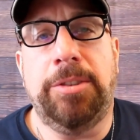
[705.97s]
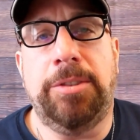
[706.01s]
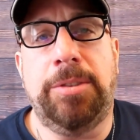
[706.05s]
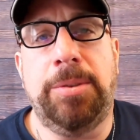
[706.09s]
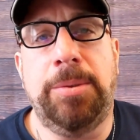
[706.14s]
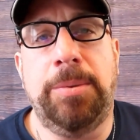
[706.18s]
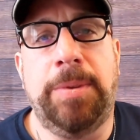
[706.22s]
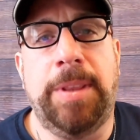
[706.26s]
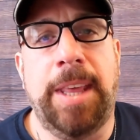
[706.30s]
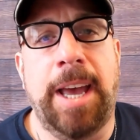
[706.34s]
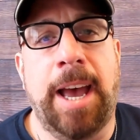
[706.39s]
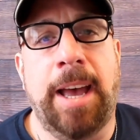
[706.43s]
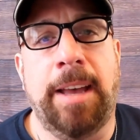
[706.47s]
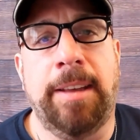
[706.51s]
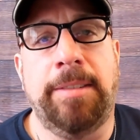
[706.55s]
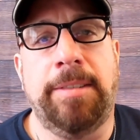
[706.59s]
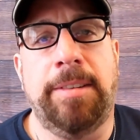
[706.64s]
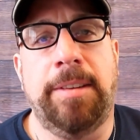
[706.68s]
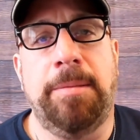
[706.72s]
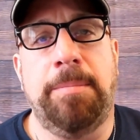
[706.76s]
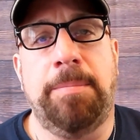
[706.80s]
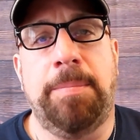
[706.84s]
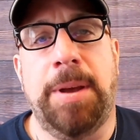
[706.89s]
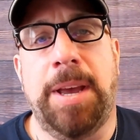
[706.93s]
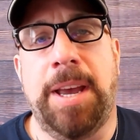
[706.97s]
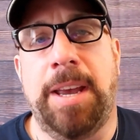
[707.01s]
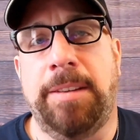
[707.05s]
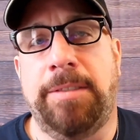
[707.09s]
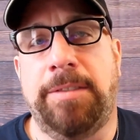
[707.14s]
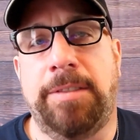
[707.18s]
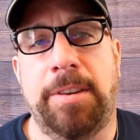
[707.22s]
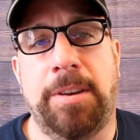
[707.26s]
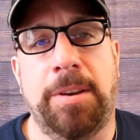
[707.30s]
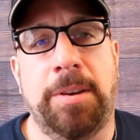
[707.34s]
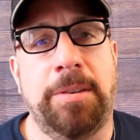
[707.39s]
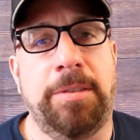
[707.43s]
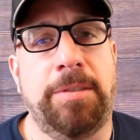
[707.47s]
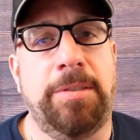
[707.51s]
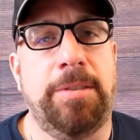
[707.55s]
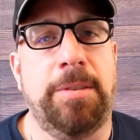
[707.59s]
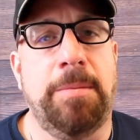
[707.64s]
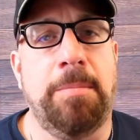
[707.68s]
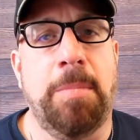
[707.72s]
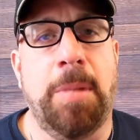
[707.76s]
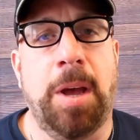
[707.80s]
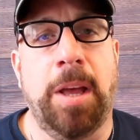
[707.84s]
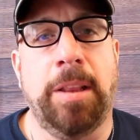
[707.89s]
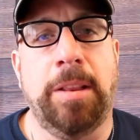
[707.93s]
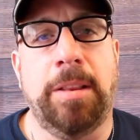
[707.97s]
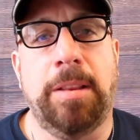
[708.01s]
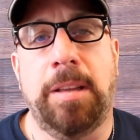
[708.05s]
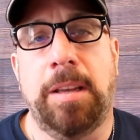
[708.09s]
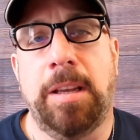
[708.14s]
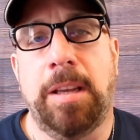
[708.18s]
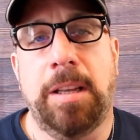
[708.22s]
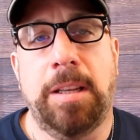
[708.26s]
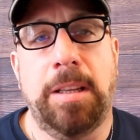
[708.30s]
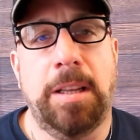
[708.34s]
2,000 pesos a month.